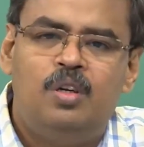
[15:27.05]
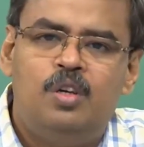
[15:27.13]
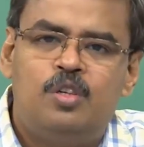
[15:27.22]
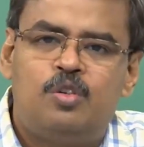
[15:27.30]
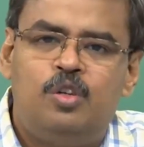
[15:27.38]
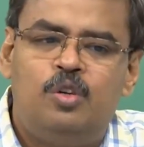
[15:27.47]

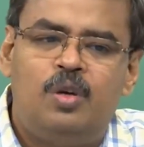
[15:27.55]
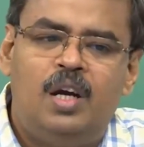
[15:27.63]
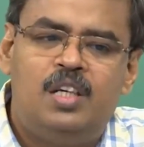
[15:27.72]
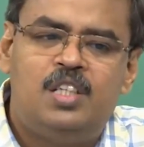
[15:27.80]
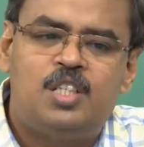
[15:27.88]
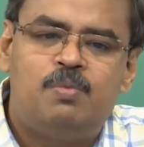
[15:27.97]
So, your
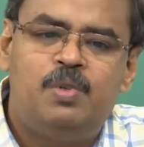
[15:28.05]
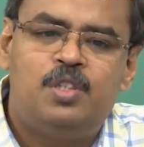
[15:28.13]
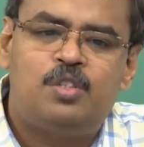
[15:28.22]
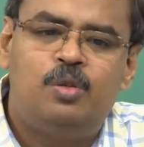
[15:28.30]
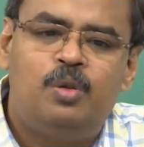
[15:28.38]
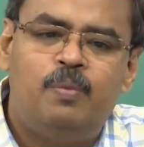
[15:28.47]
adjustment
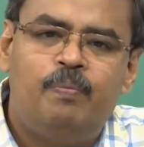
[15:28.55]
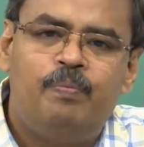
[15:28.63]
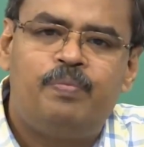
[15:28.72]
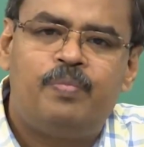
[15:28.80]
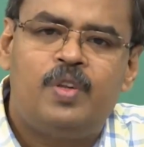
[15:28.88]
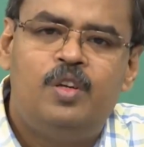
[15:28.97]
score,
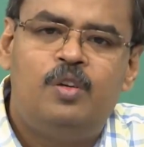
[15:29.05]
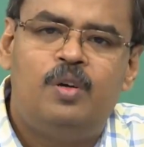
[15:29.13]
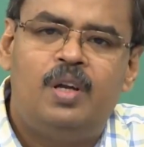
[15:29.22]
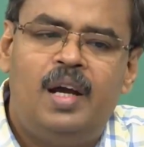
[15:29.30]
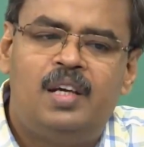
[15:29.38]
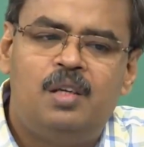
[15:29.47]
your
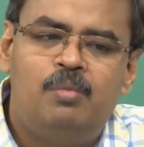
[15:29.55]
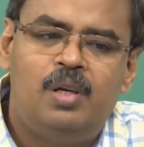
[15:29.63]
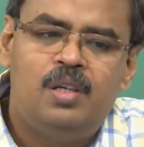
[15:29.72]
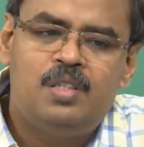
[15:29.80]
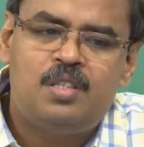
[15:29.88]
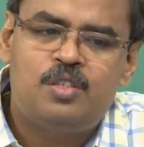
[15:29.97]

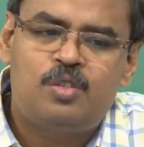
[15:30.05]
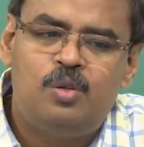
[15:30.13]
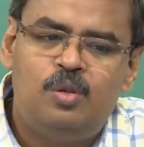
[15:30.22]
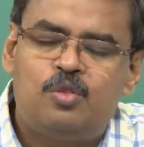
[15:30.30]
agreeableness score,